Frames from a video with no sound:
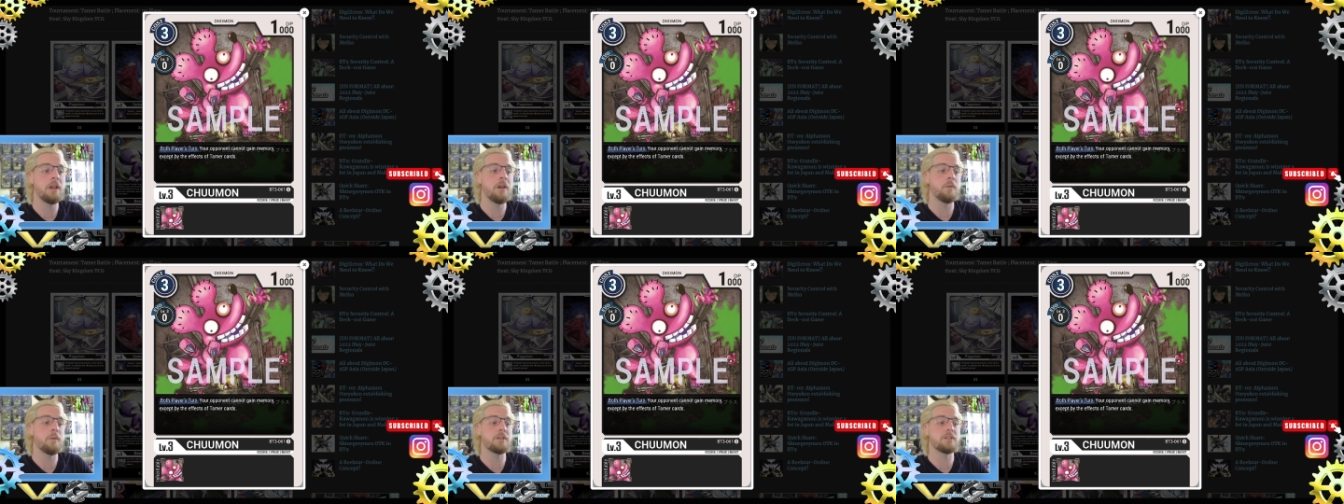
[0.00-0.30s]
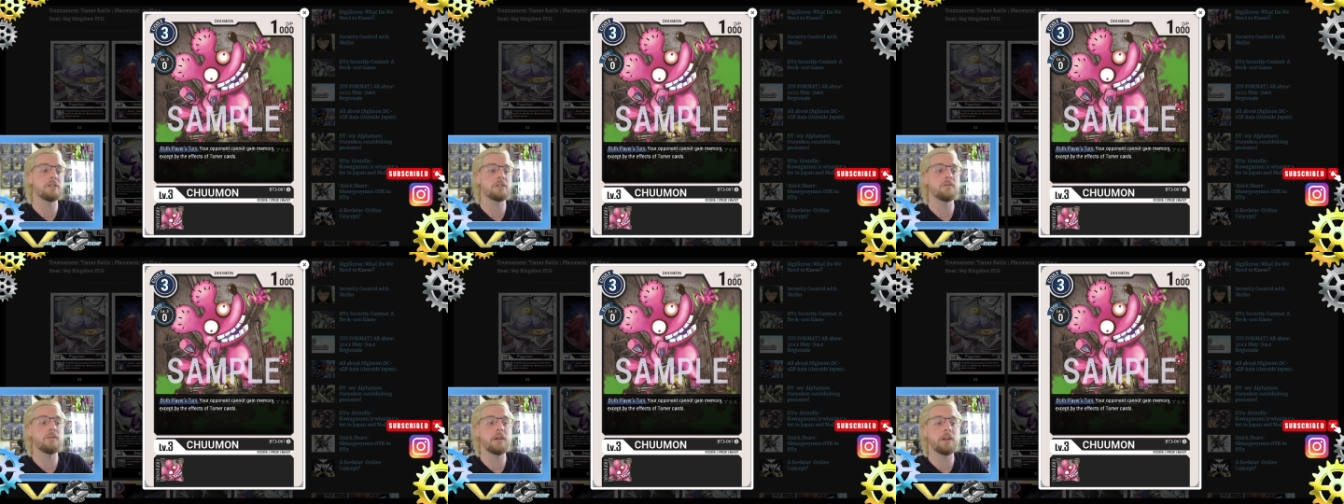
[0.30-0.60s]

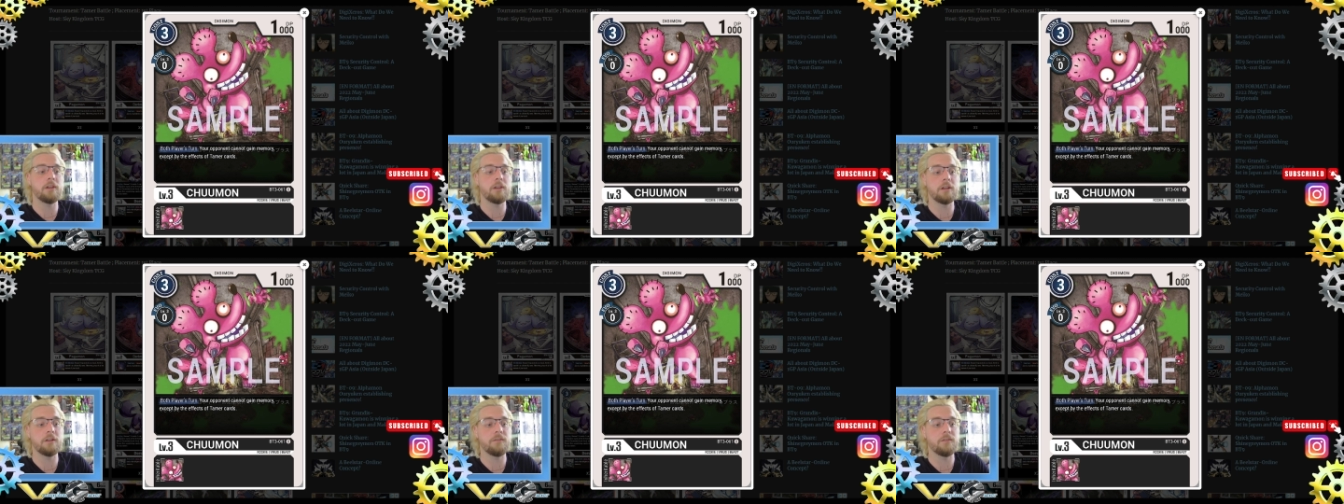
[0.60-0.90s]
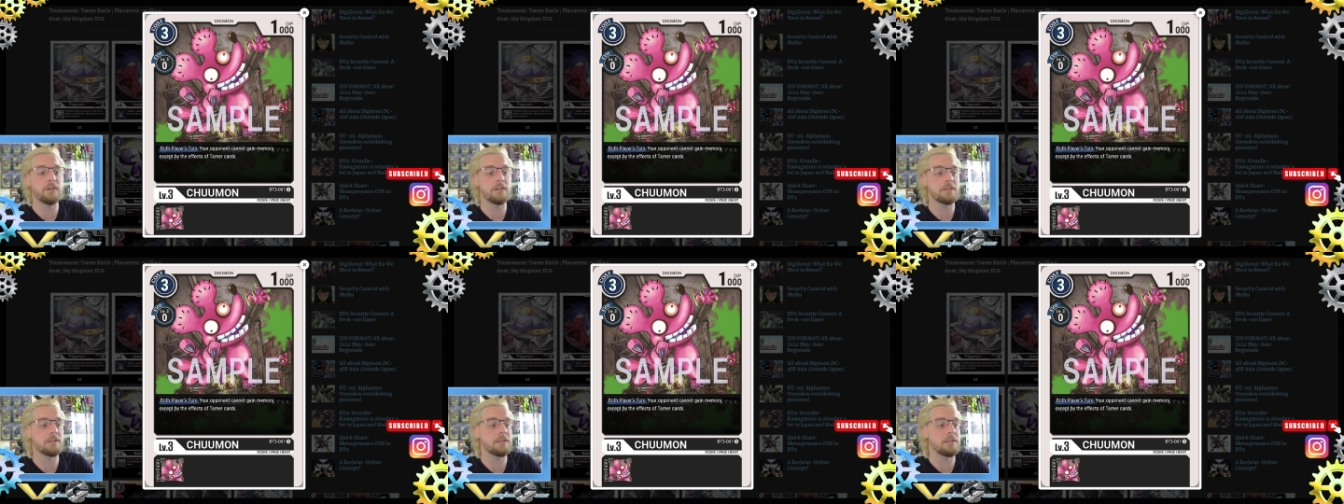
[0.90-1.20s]
which is very good
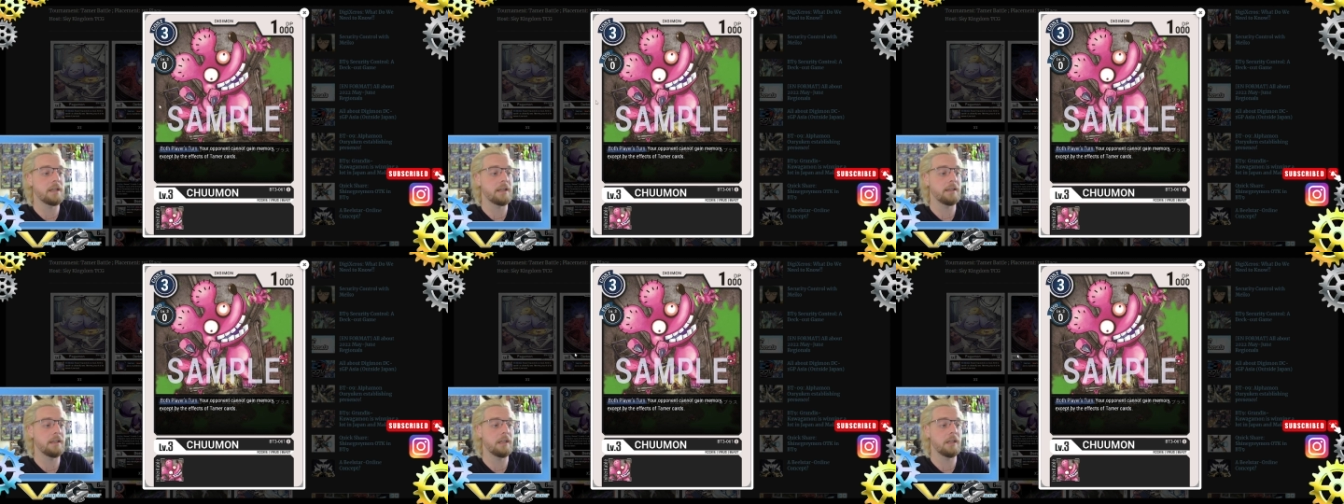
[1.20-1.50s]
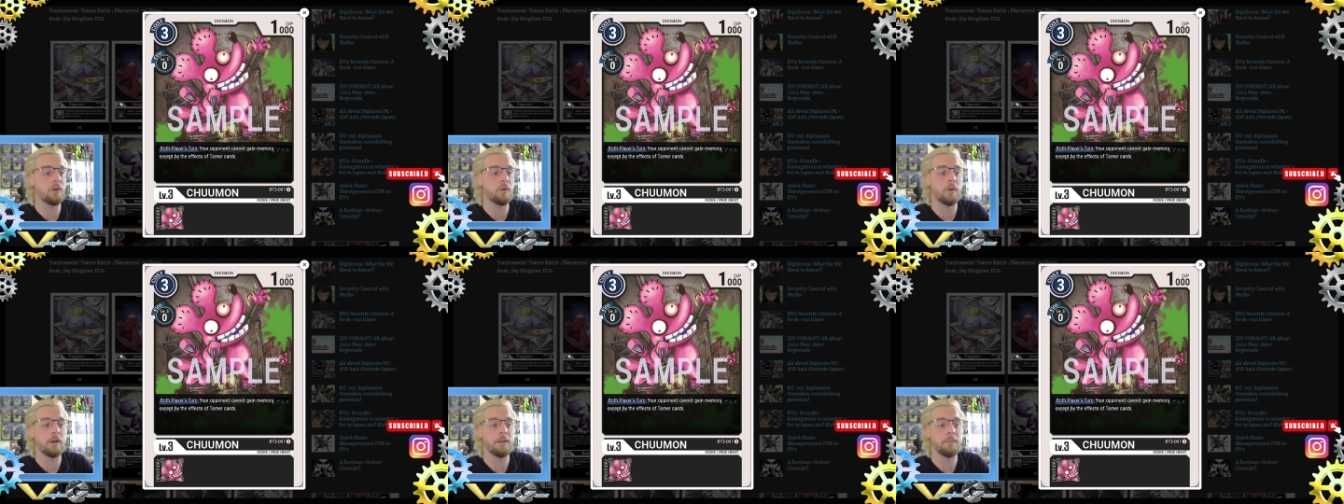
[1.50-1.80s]
for
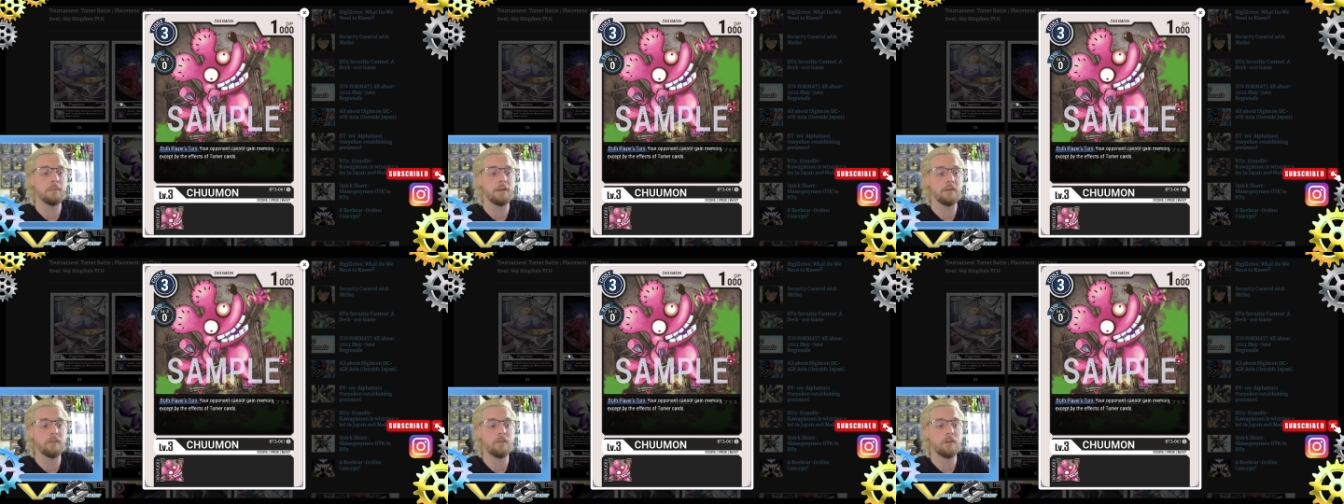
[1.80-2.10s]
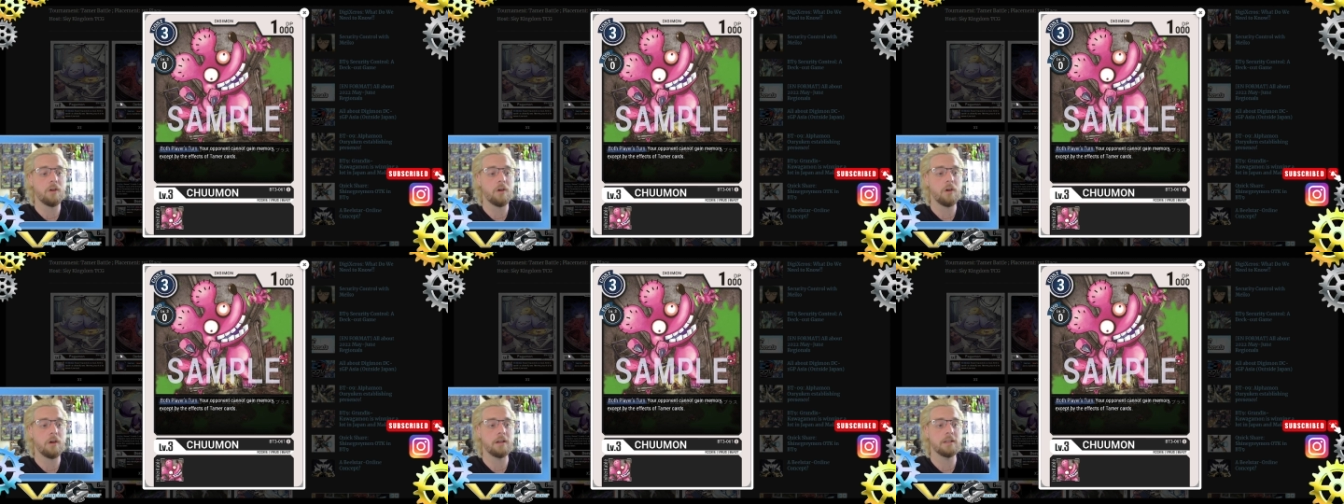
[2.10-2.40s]
stunning quite a bit of
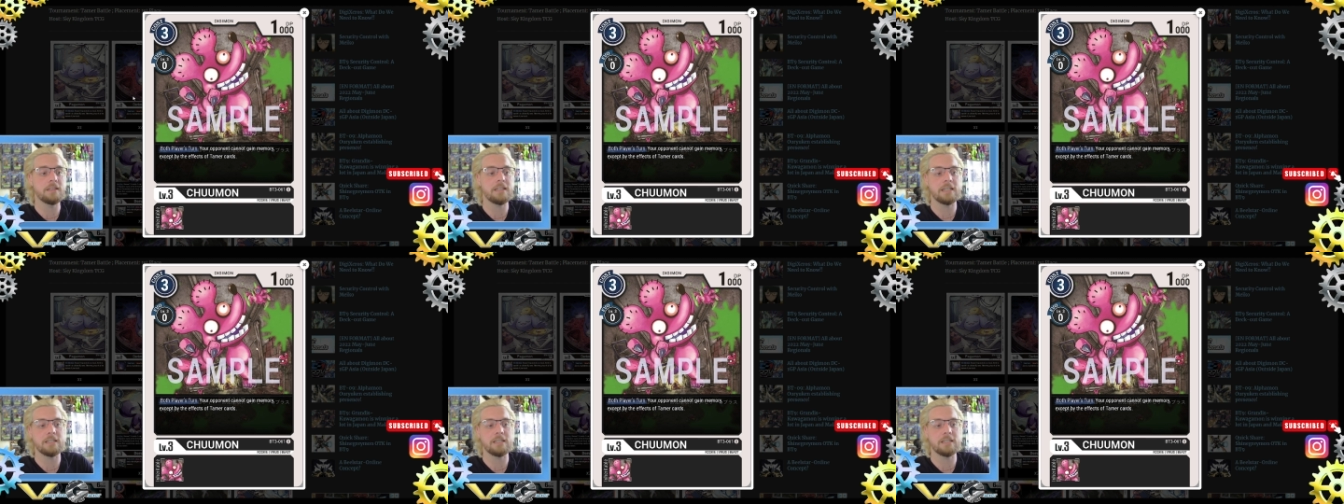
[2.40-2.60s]
cards,